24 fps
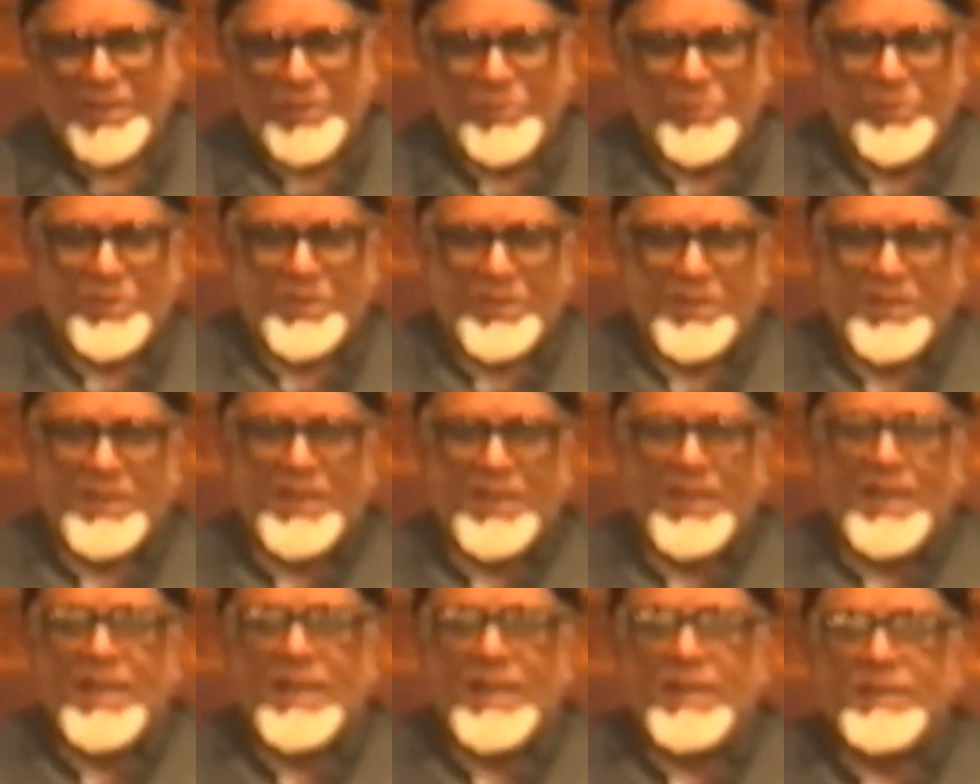very much
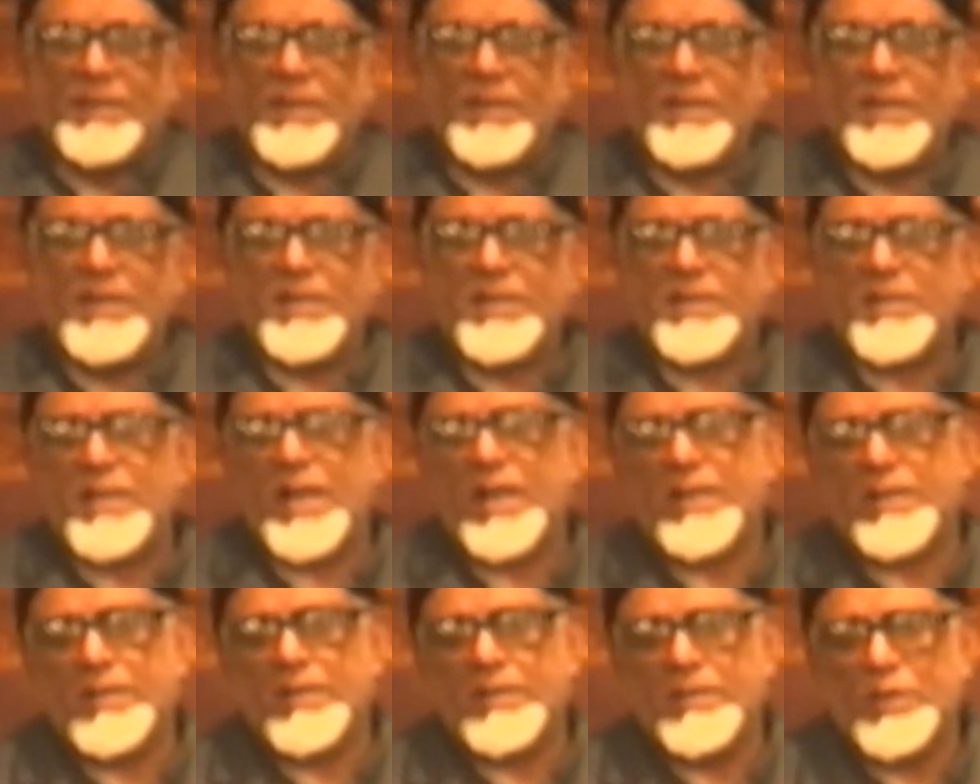disillusioned
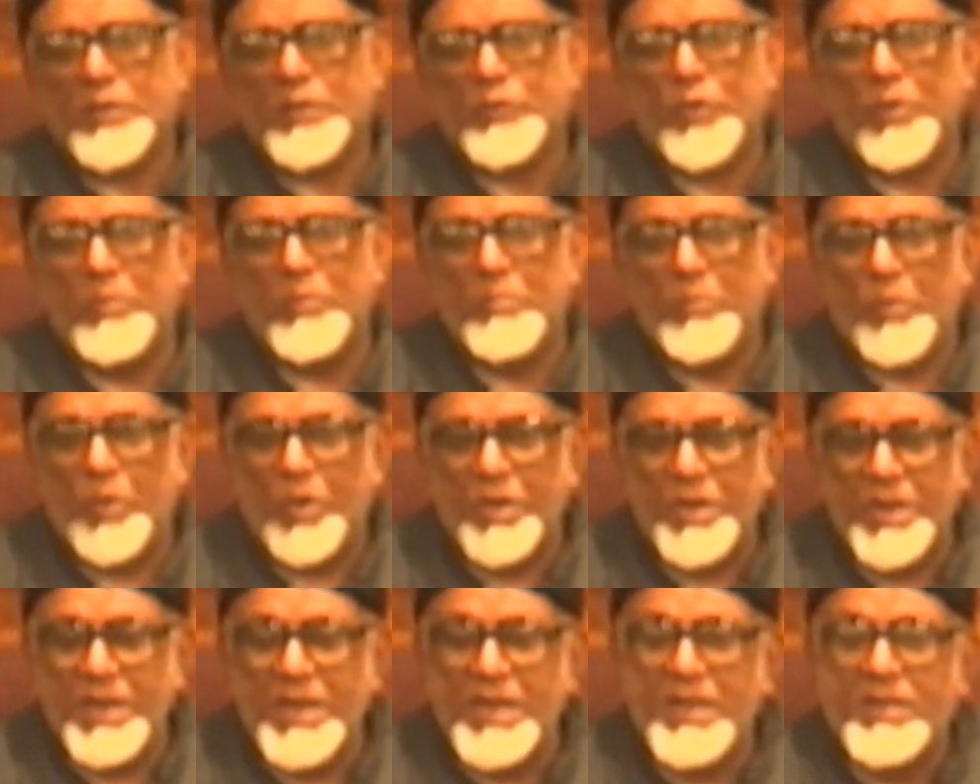that he started
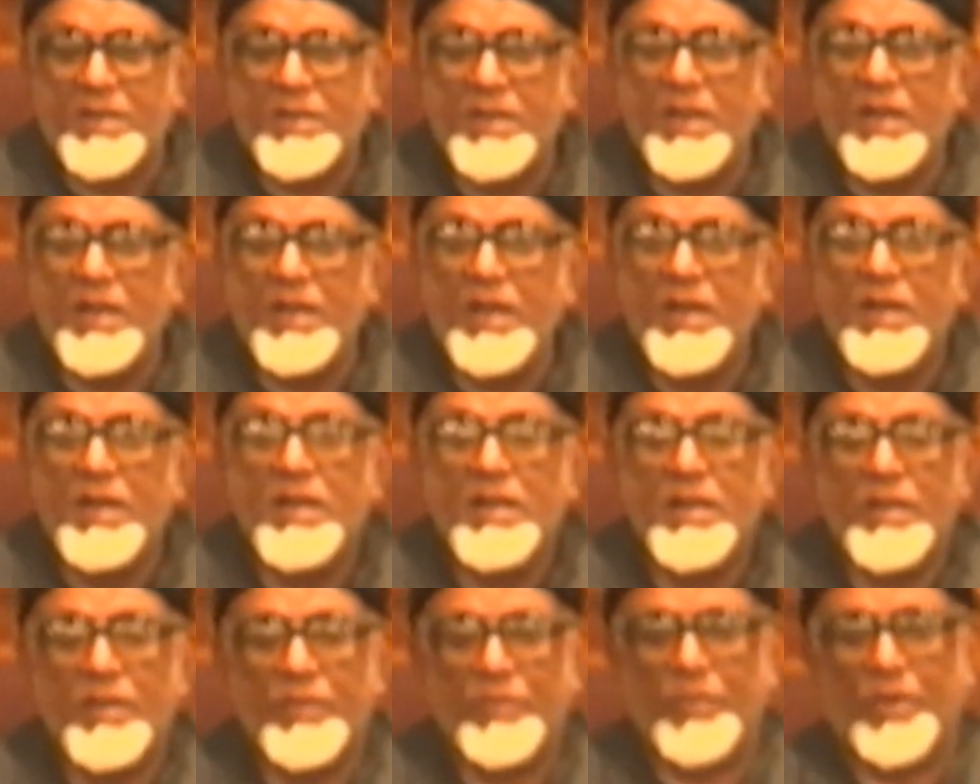this from morning
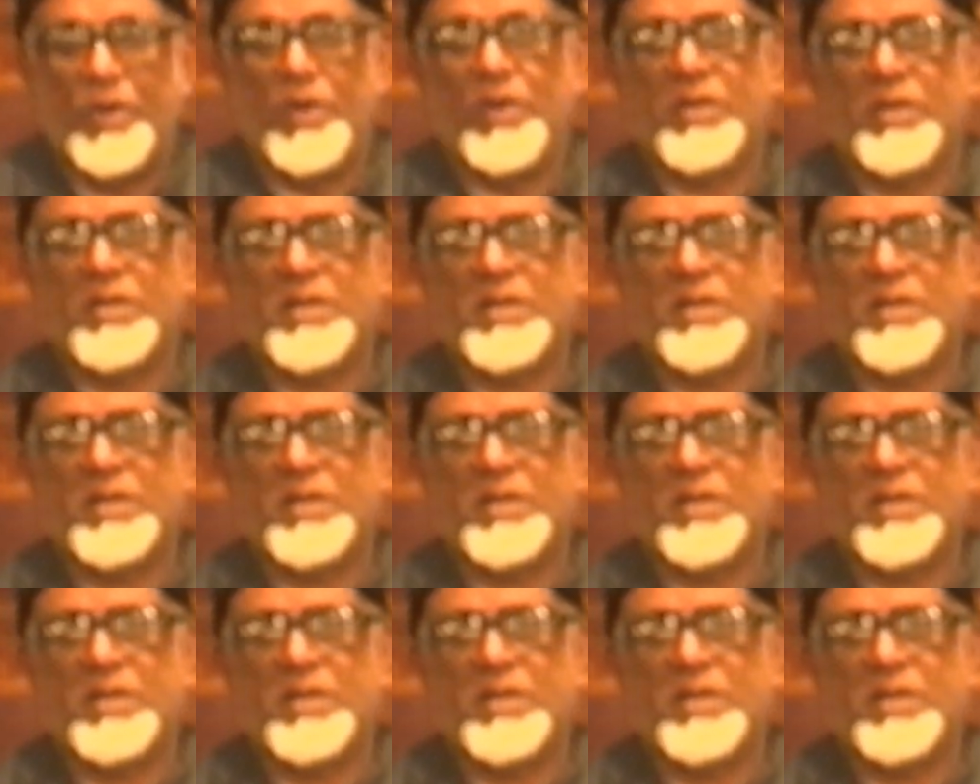till